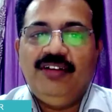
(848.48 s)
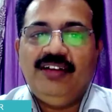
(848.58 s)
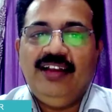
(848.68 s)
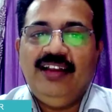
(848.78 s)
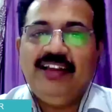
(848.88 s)

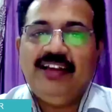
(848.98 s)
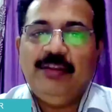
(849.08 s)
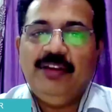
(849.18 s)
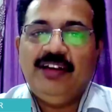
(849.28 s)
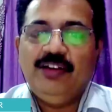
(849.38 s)
I like
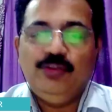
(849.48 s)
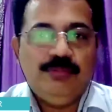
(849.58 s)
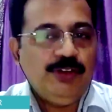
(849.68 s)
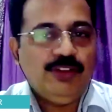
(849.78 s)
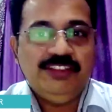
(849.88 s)
Amir Khan
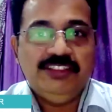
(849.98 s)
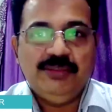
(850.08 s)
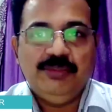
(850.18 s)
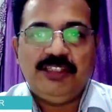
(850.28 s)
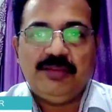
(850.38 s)
because he is
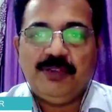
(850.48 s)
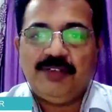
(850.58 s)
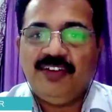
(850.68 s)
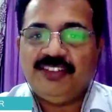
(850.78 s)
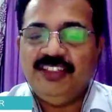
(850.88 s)
the Mr.
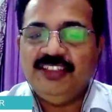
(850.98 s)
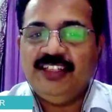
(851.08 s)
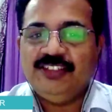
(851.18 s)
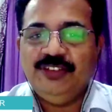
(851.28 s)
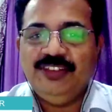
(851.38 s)

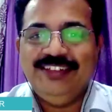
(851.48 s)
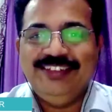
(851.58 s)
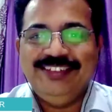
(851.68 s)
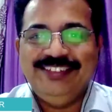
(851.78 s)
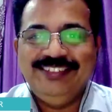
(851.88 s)
Perfectionist actually.
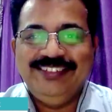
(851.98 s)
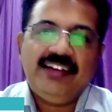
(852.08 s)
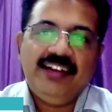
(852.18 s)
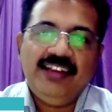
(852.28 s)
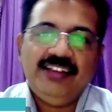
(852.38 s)

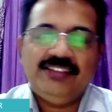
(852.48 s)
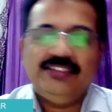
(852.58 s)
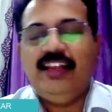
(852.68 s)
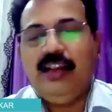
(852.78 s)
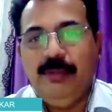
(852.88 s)
Actress,
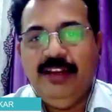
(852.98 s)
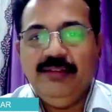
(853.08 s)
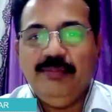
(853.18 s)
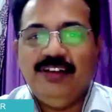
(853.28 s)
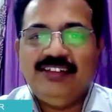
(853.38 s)
there are
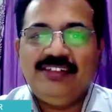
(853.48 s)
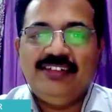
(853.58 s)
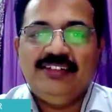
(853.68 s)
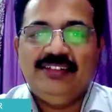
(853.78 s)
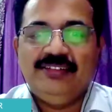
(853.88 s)
many, but
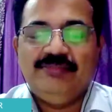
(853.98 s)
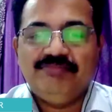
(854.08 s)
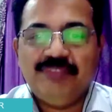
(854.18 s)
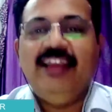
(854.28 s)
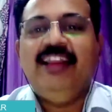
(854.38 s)

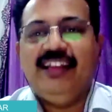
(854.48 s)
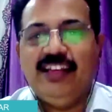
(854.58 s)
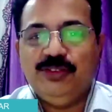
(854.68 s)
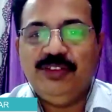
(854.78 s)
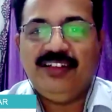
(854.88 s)
I like Aishwarya